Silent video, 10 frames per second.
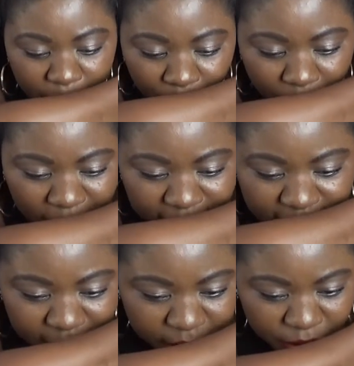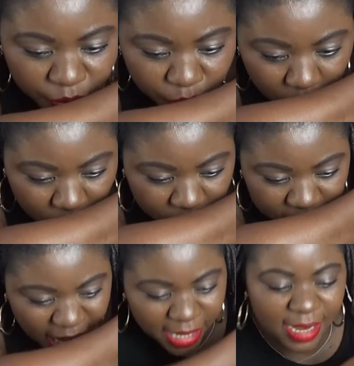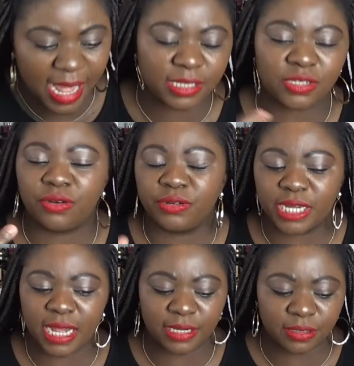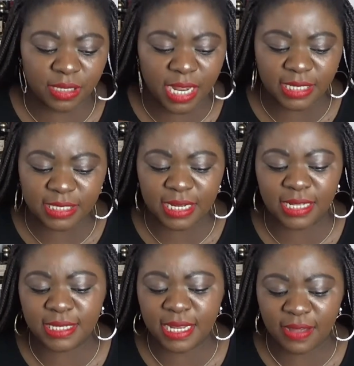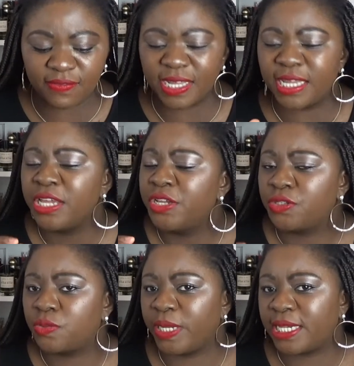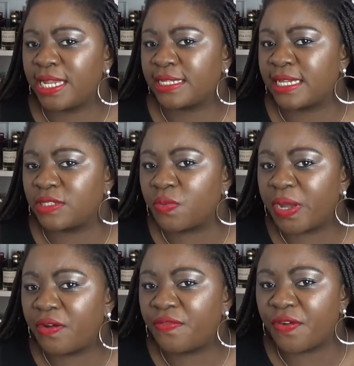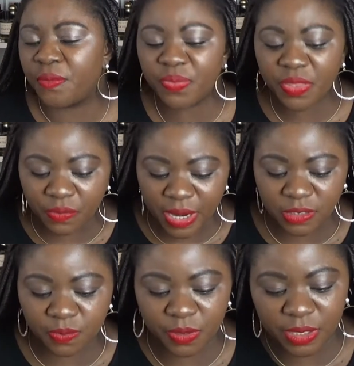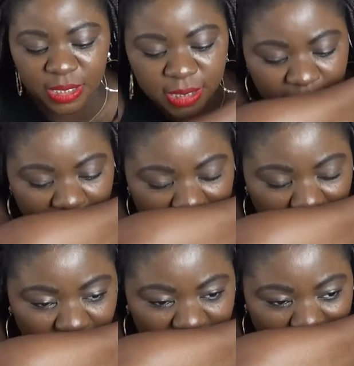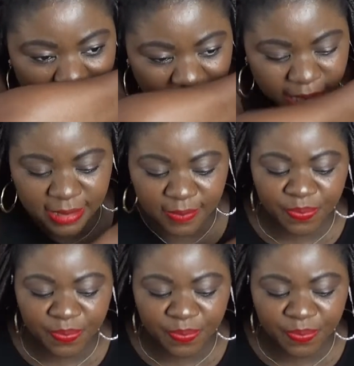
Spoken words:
musky rose, and that oregano, and it has a lovely sweetness as well from the raspberries. Yes, really nice.